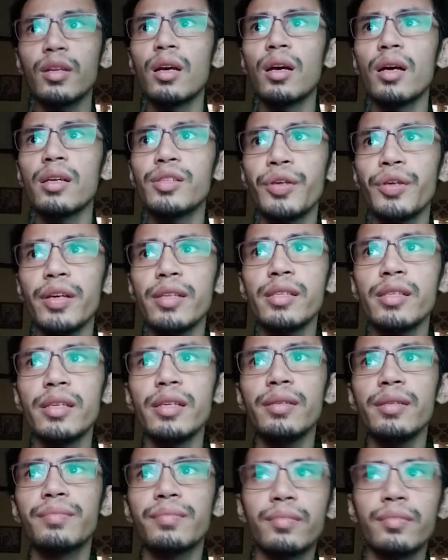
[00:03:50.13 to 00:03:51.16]
you can
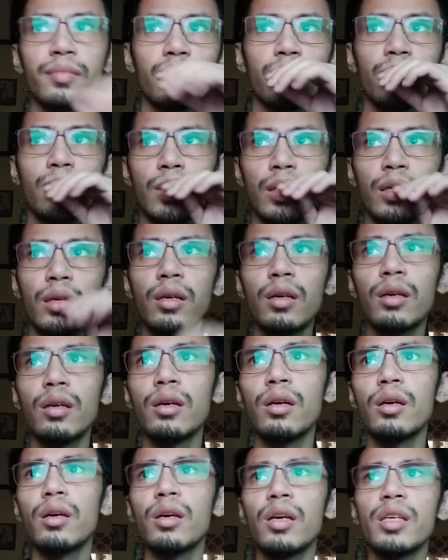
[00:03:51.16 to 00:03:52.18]
see,
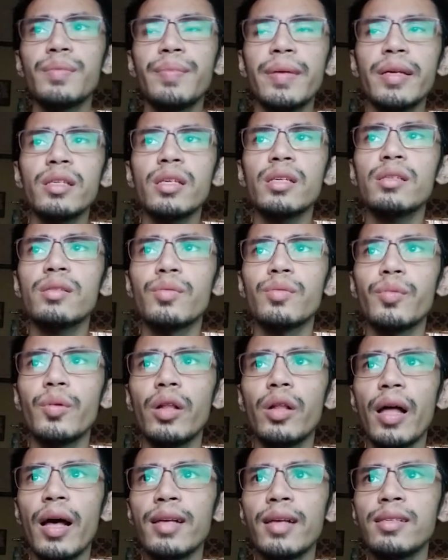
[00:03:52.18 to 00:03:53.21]
SPSS
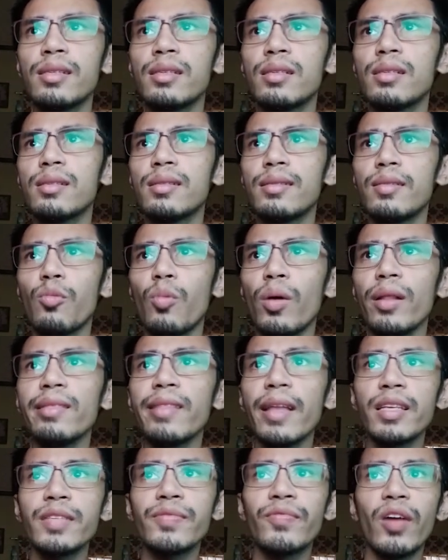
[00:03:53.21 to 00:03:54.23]
will ask what
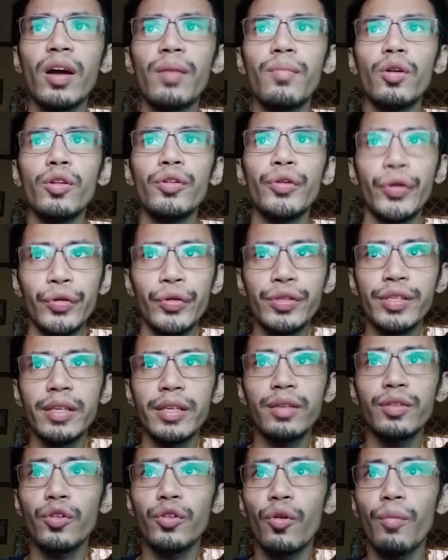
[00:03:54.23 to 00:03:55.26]
test variable you're
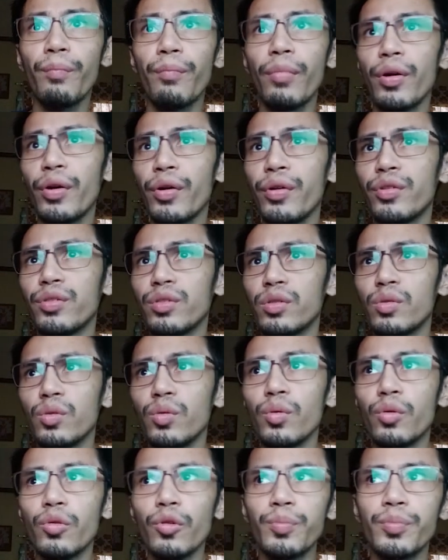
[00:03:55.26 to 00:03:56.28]
using to compare your
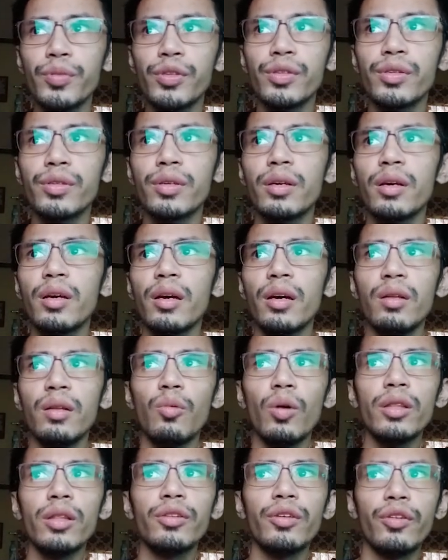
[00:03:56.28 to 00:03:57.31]
two groups and
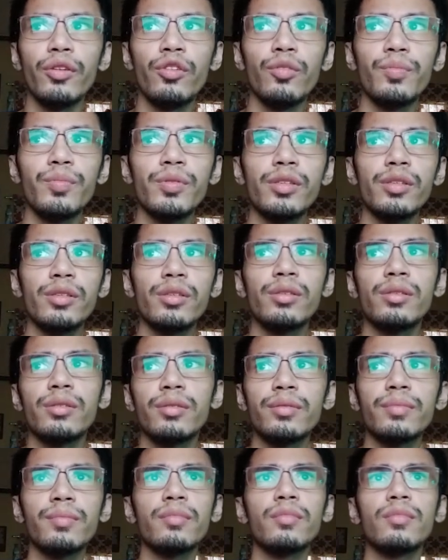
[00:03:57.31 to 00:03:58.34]
what your groups.
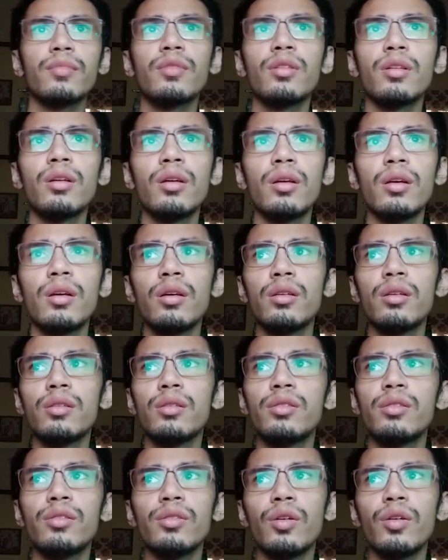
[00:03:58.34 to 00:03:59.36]

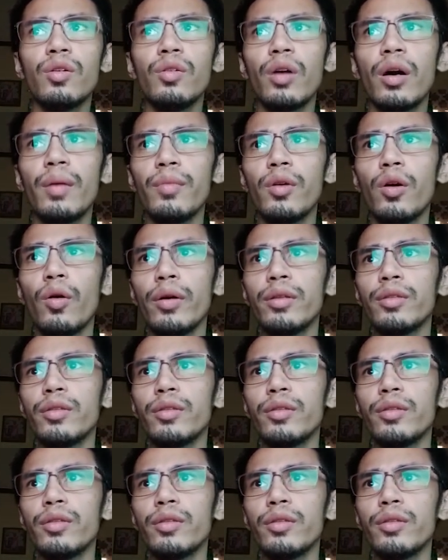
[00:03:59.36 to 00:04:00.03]
So I'm going to